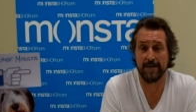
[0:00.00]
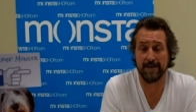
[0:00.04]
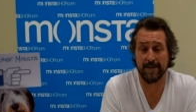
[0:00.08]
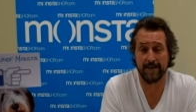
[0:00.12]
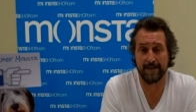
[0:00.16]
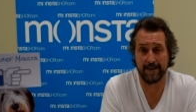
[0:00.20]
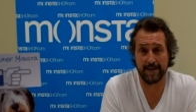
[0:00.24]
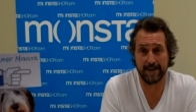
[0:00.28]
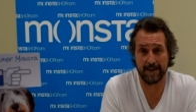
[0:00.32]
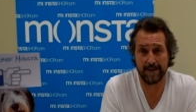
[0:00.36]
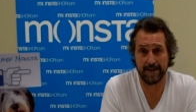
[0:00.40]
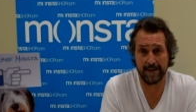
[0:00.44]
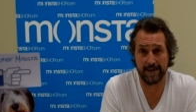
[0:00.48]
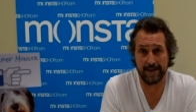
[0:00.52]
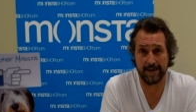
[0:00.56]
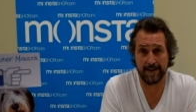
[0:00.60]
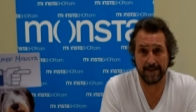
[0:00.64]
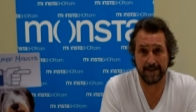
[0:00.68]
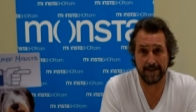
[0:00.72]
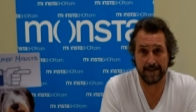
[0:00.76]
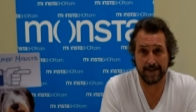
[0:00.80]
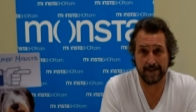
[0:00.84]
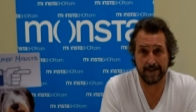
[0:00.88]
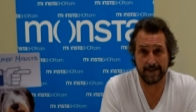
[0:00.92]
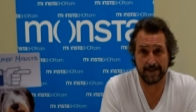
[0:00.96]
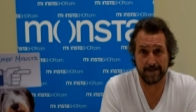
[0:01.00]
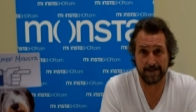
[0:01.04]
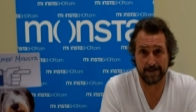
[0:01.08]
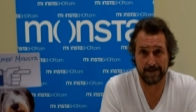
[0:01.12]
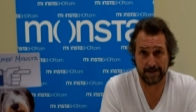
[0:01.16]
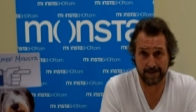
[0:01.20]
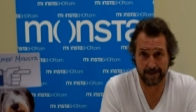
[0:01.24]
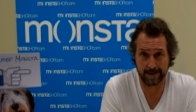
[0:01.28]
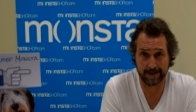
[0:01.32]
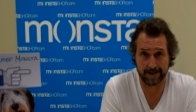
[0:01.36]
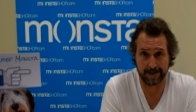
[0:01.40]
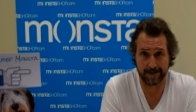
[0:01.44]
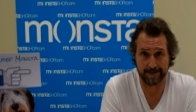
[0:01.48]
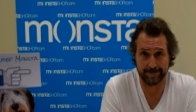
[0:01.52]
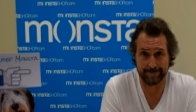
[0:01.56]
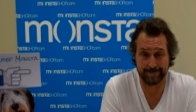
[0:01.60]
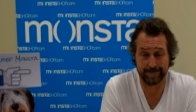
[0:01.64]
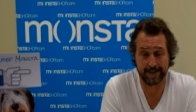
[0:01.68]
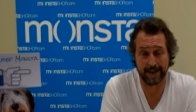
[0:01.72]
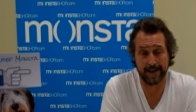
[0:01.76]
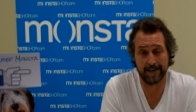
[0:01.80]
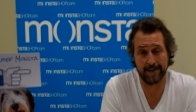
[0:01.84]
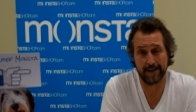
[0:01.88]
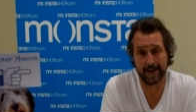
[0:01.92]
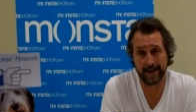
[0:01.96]
the silicon.
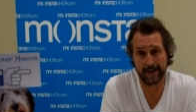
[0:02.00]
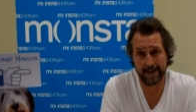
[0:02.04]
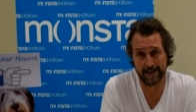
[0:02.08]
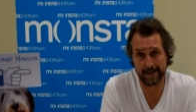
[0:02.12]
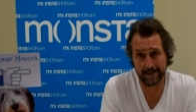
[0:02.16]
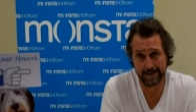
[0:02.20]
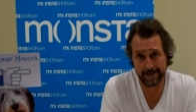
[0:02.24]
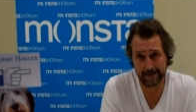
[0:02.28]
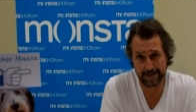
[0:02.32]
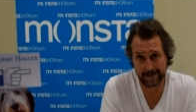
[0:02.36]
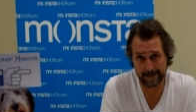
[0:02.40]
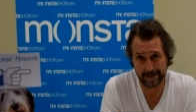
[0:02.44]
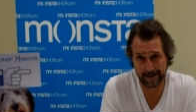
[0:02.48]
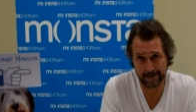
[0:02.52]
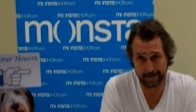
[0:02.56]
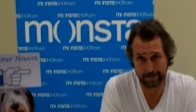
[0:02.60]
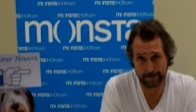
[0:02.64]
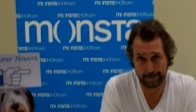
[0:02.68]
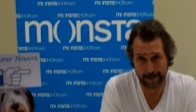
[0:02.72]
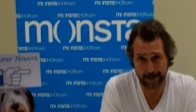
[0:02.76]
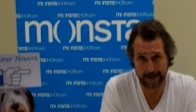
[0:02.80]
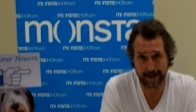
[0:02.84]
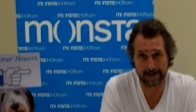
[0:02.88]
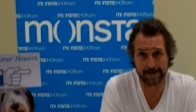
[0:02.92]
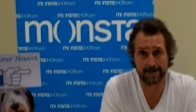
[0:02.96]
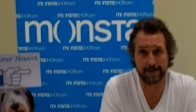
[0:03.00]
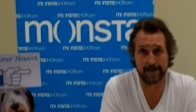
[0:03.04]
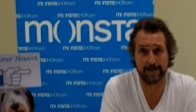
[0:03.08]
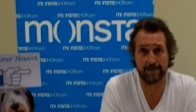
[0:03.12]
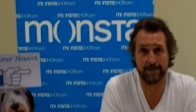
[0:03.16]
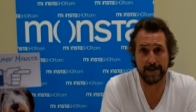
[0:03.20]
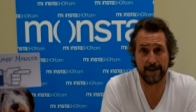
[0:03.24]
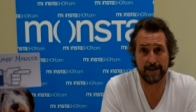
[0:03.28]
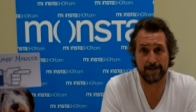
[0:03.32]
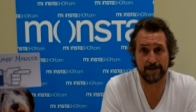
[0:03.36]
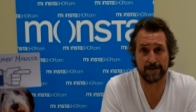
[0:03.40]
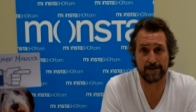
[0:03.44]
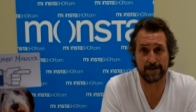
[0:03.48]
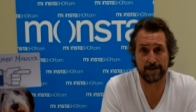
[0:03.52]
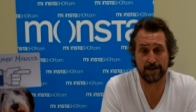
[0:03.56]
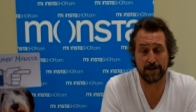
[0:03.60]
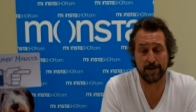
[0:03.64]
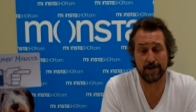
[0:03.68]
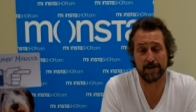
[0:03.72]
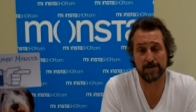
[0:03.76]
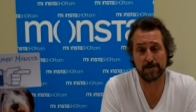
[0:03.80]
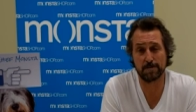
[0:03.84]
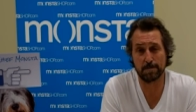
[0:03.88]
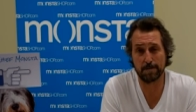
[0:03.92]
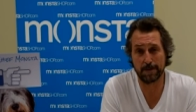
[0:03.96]
And that is a bastard of an
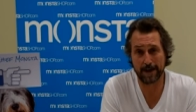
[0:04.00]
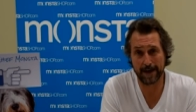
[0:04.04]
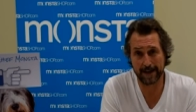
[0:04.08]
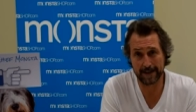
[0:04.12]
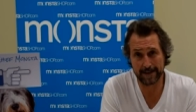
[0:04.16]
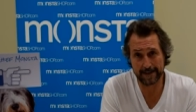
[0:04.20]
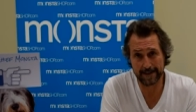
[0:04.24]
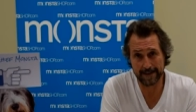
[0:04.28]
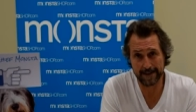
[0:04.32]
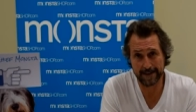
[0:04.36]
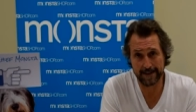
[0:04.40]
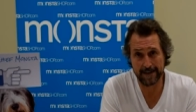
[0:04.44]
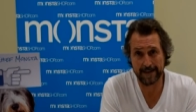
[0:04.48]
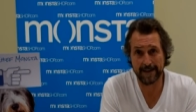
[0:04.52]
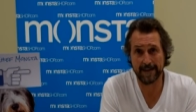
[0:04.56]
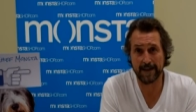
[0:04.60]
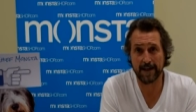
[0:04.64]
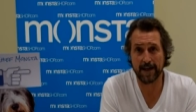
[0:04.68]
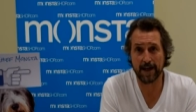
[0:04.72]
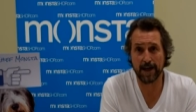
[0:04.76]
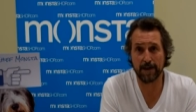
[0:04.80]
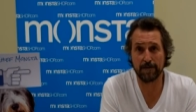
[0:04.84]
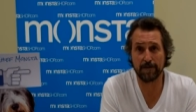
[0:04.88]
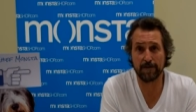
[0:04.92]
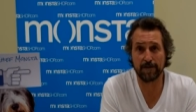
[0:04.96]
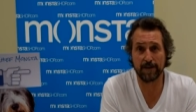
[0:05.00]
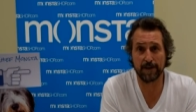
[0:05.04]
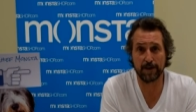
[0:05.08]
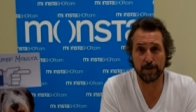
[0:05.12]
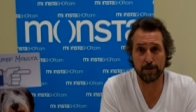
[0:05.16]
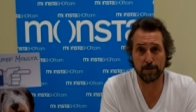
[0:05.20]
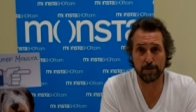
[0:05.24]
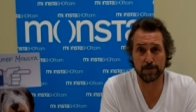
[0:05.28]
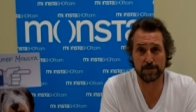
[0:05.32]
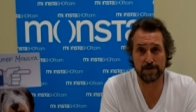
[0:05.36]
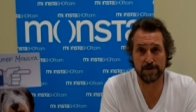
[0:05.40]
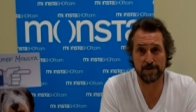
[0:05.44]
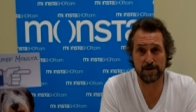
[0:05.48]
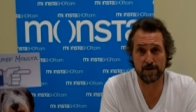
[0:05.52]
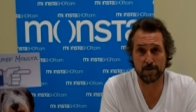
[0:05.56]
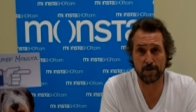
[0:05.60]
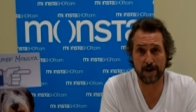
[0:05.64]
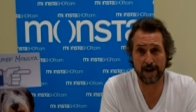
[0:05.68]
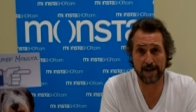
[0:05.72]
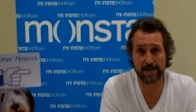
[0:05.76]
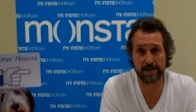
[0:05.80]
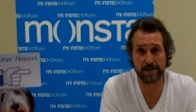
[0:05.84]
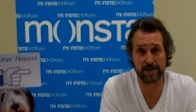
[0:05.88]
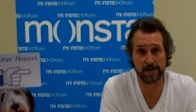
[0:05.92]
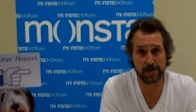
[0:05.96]
exercise, but hopefully your
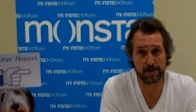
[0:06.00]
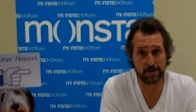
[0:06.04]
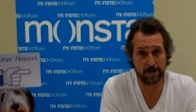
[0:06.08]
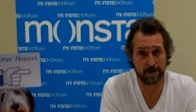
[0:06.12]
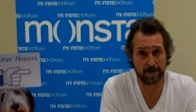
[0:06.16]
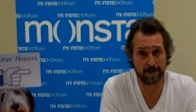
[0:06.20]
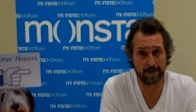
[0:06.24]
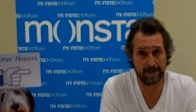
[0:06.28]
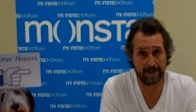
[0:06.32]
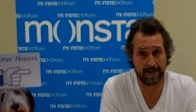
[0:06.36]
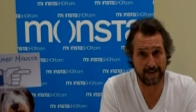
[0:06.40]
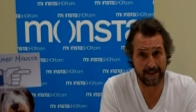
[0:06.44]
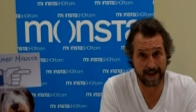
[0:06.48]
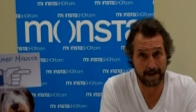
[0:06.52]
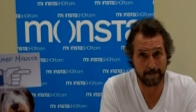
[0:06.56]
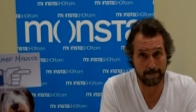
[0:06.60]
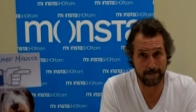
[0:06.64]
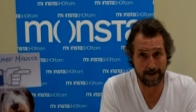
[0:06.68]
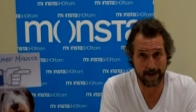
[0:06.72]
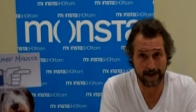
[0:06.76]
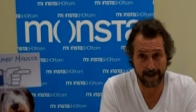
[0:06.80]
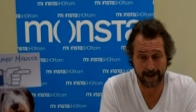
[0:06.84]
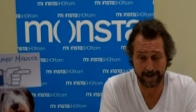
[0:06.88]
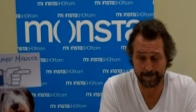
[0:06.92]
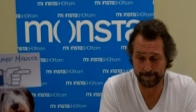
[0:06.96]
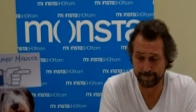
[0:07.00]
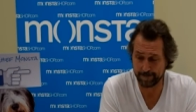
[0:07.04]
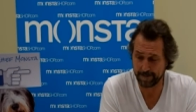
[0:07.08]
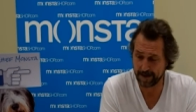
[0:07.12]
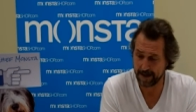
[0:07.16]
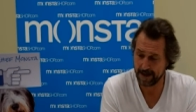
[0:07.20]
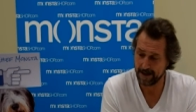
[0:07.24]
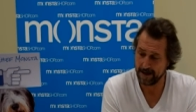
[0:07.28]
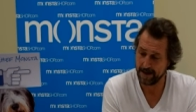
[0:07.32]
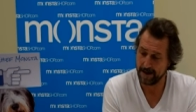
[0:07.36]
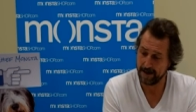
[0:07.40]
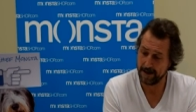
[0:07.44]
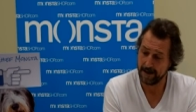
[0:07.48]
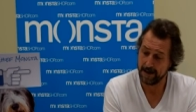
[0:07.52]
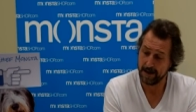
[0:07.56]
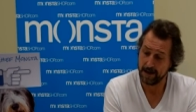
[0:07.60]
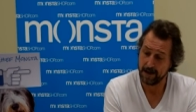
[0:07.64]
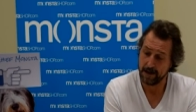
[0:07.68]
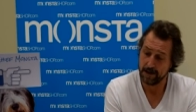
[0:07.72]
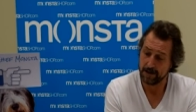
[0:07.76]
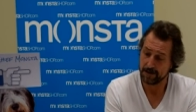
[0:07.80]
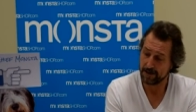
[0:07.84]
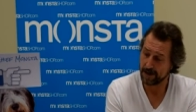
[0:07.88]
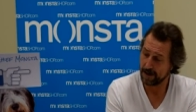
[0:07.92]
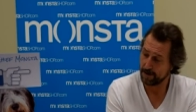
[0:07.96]
situation is not that bad.
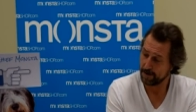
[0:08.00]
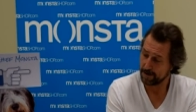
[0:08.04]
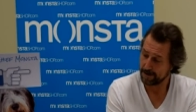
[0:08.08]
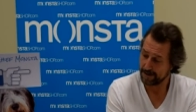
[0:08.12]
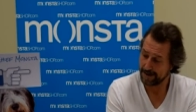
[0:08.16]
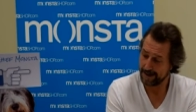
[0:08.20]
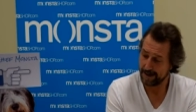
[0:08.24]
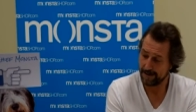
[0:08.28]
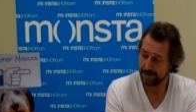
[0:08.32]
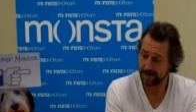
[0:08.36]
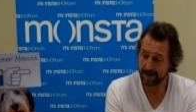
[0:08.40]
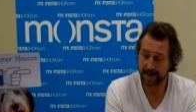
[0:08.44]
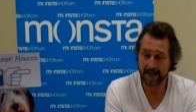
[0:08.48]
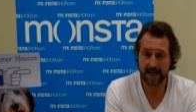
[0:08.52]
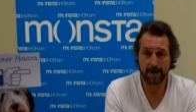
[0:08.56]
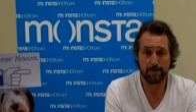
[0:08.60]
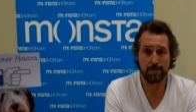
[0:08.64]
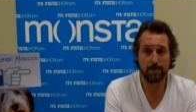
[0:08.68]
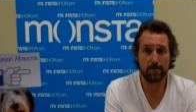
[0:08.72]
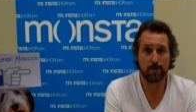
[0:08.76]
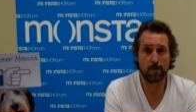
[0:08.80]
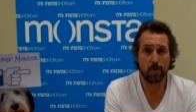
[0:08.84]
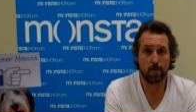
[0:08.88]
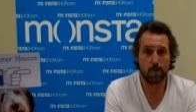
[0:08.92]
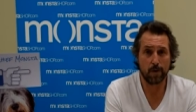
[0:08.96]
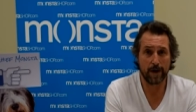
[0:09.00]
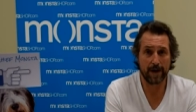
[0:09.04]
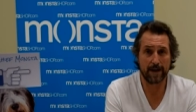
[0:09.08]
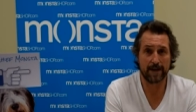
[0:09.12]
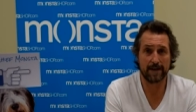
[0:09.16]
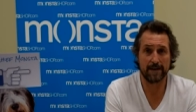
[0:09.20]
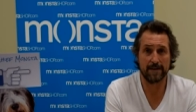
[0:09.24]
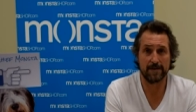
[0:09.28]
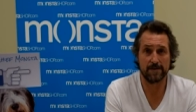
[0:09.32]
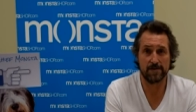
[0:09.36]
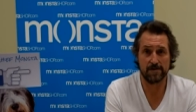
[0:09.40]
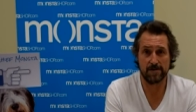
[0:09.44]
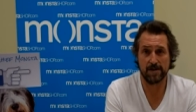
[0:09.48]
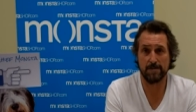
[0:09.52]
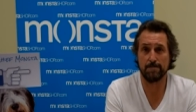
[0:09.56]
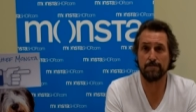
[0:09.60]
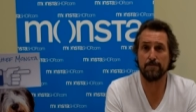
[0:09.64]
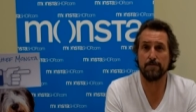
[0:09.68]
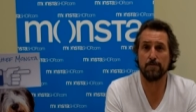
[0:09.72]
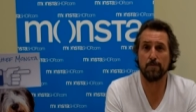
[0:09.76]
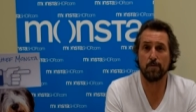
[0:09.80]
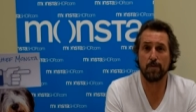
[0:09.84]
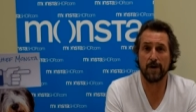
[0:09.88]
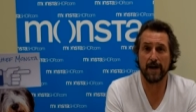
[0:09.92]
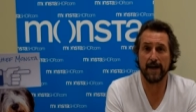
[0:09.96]
So look, there are a couple quick,
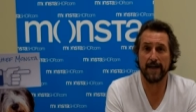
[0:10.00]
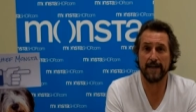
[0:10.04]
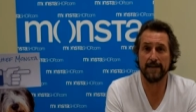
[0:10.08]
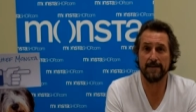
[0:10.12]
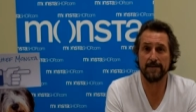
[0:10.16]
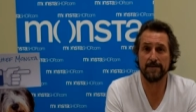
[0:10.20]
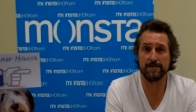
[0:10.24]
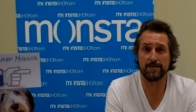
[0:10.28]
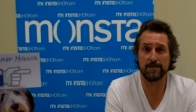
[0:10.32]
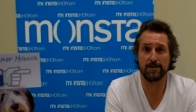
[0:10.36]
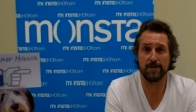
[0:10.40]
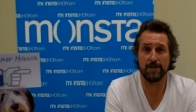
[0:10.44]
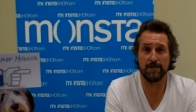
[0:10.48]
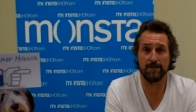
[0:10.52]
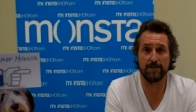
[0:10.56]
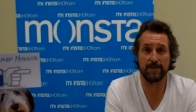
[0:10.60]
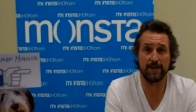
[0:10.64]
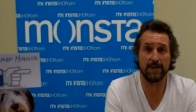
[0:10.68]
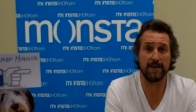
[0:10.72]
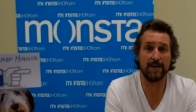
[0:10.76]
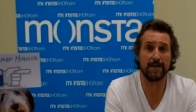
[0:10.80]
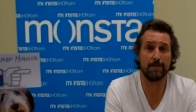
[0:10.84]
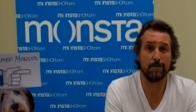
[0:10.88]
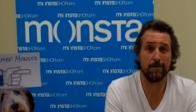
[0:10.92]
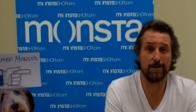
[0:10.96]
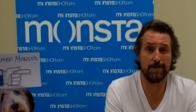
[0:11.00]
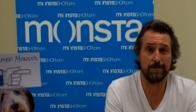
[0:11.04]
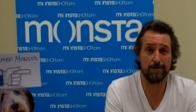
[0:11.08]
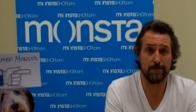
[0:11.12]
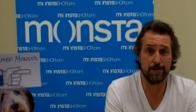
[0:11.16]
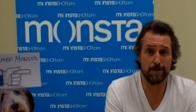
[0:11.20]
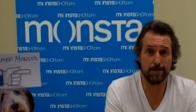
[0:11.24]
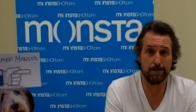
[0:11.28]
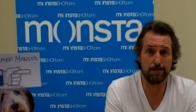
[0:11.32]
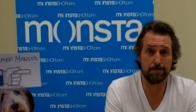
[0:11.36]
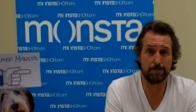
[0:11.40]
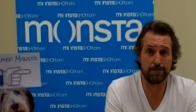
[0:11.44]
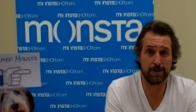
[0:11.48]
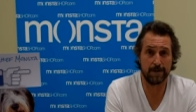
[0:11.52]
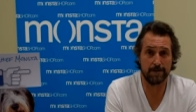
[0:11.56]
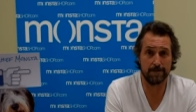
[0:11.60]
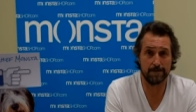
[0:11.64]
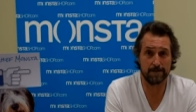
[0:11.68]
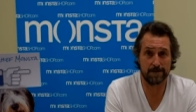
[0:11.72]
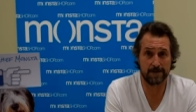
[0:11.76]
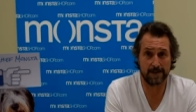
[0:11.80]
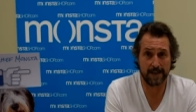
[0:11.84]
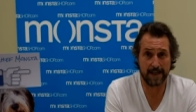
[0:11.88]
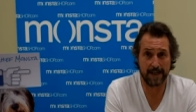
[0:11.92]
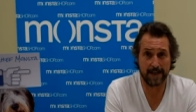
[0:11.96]
simple ways of dealing with real problem
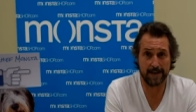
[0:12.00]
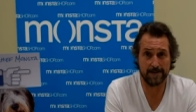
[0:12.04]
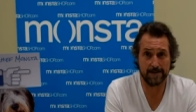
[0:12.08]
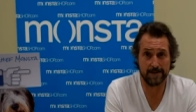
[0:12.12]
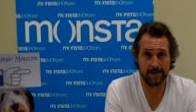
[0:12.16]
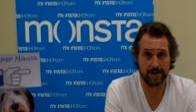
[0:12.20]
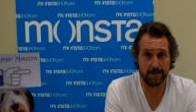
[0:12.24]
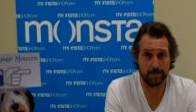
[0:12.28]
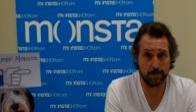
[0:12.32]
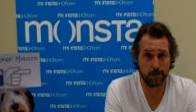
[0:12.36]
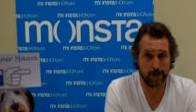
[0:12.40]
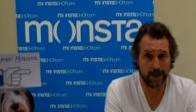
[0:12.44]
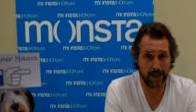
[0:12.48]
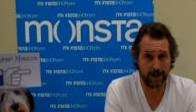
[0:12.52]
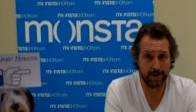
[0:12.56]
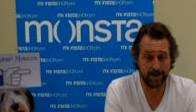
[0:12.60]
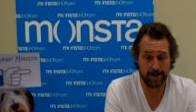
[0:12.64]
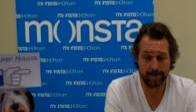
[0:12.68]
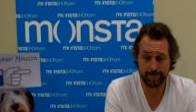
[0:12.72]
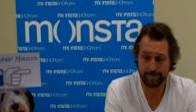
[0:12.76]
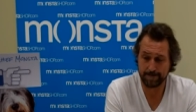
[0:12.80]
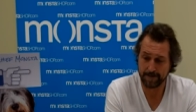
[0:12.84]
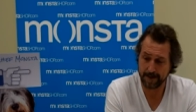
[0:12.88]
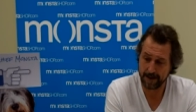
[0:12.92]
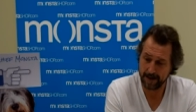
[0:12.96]
stains in the wood area,